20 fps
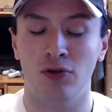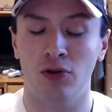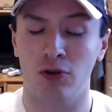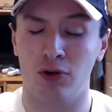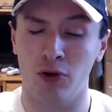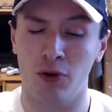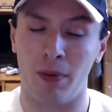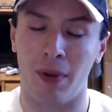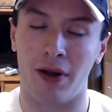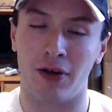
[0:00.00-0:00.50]

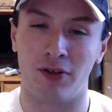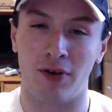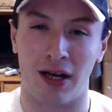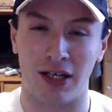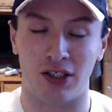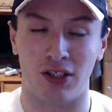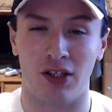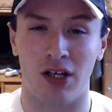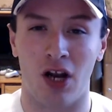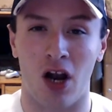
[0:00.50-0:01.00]
two players who
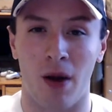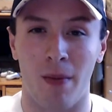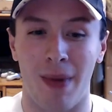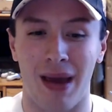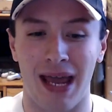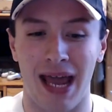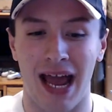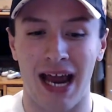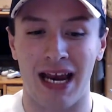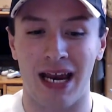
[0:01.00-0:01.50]
actually did not
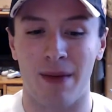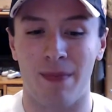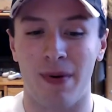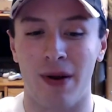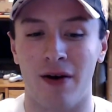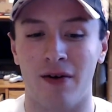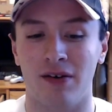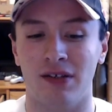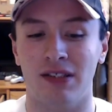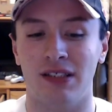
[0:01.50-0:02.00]
make any
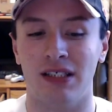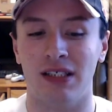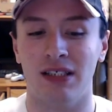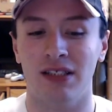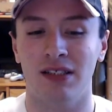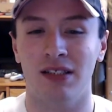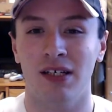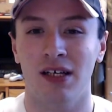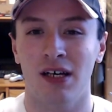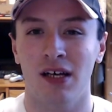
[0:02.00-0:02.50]

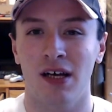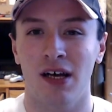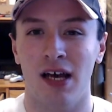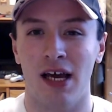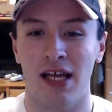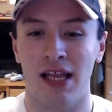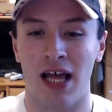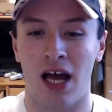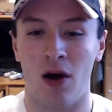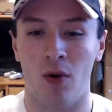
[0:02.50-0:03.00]
appearances,
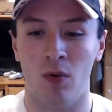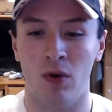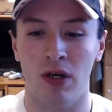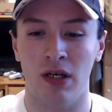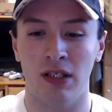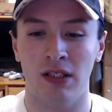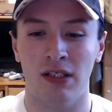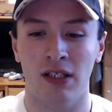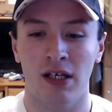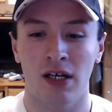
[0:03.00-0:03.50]
and that
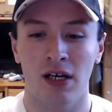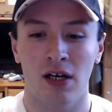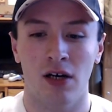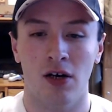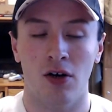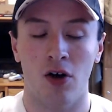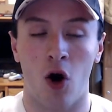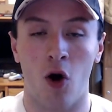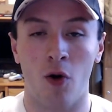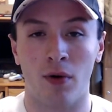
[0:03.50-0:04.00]
was
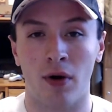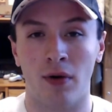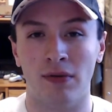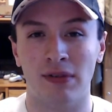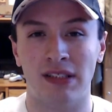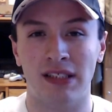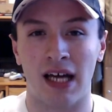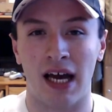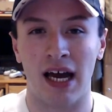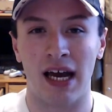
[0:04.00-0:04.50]

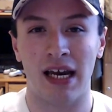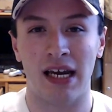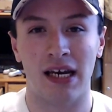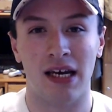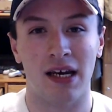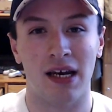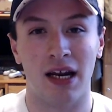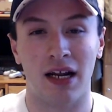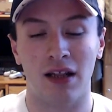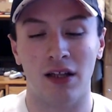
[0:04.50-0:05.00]
homegrown
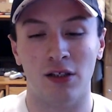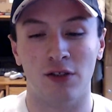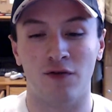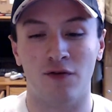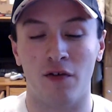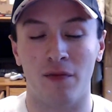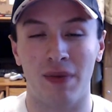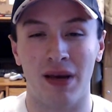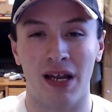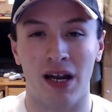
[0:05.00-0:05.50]
signing Nicholas
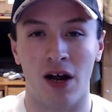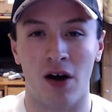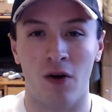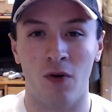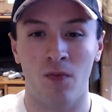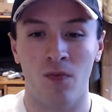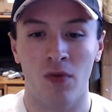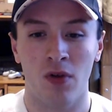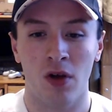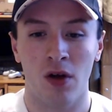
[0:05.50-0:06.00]

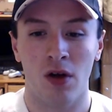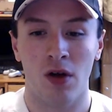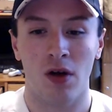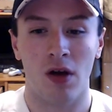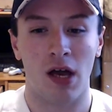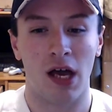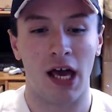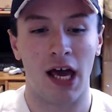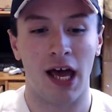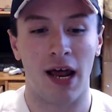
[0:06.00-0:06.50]
Firmino,
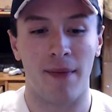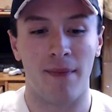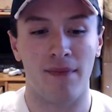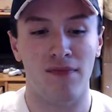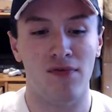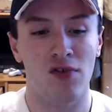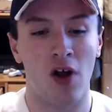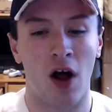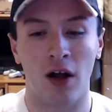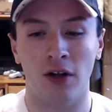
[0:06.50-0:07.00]
and
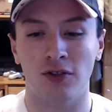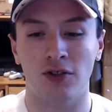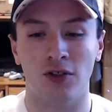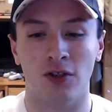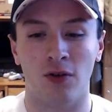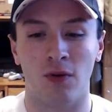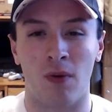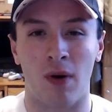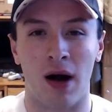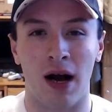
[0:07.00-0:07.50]
I'm not
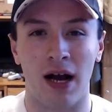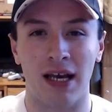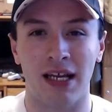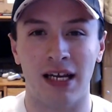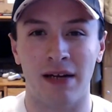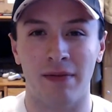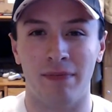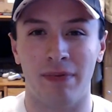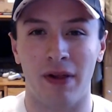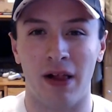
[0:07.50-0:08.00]
sure why he
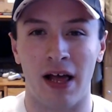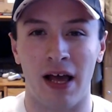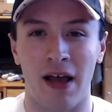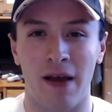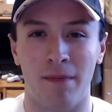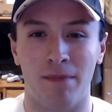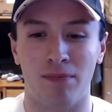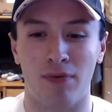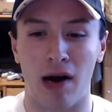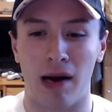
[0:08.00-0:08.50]
didn't
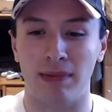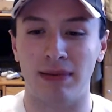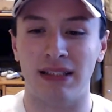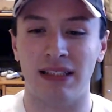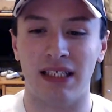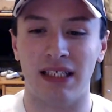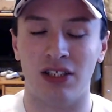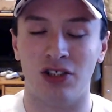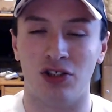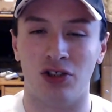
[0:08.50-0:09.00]
play. Perhaps
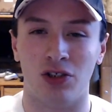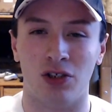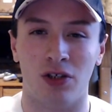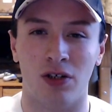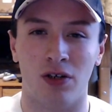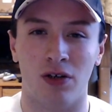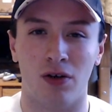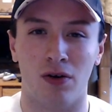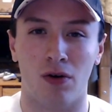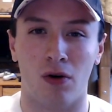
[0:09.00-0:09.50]
he's
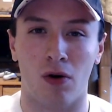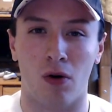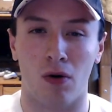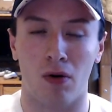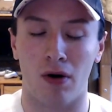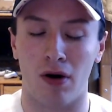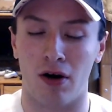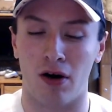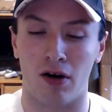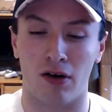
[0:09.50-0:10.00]
injured,
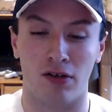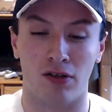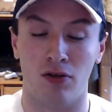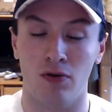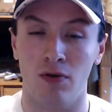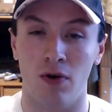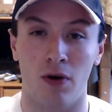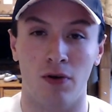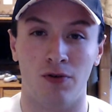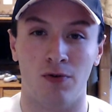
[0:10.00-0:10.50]
or
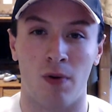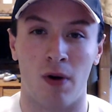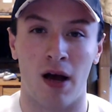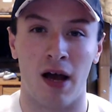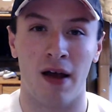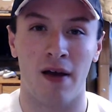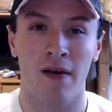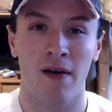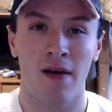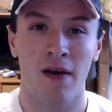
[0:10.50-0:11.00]
who knows
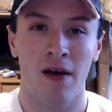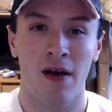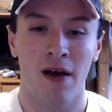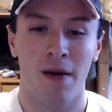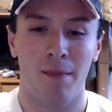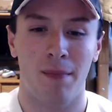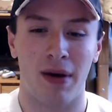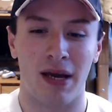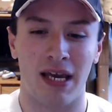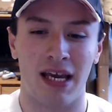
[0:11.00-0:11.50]
why,
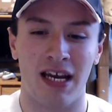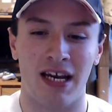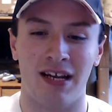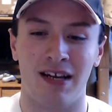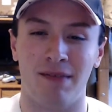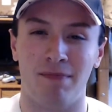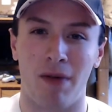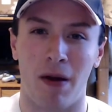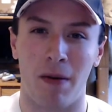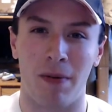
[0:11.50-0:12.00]
but he
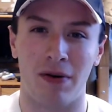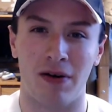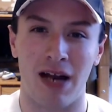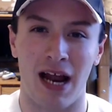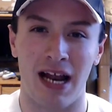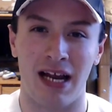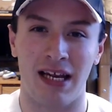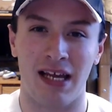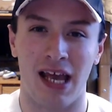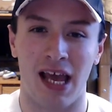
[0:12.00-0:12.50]
didn't appear
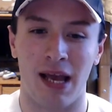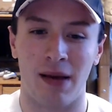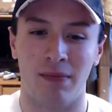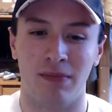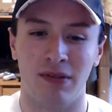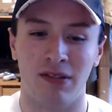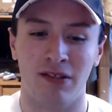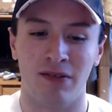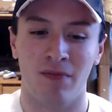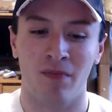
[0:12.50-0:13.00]
in any
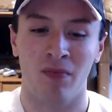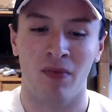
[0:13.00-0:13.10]
games.